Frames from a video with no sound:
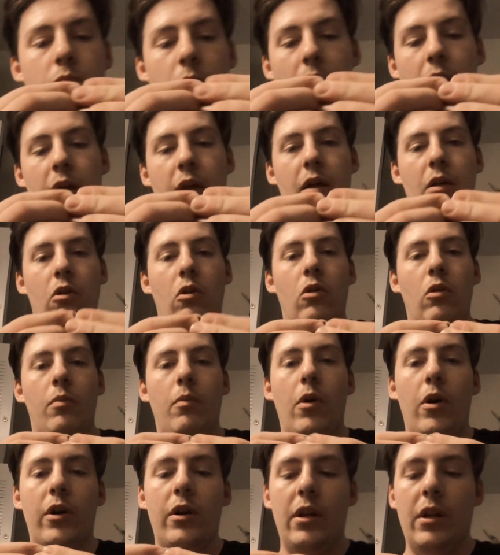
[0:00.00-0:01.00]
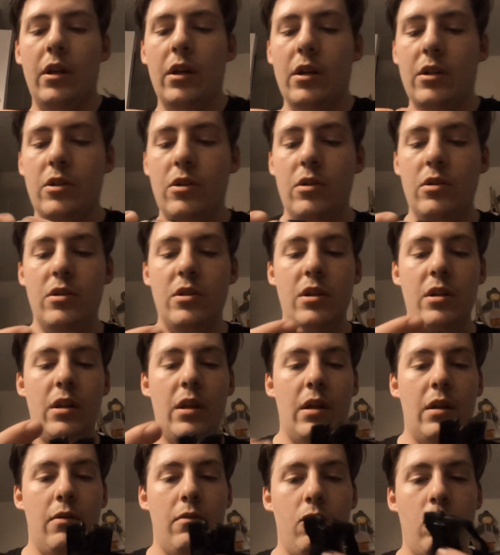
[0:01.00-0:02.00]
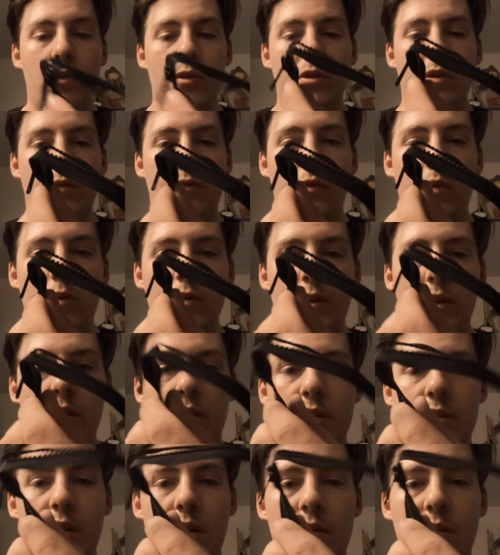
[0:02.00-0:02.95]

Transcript: make like a little mark in it, because you can see like once you fold it, it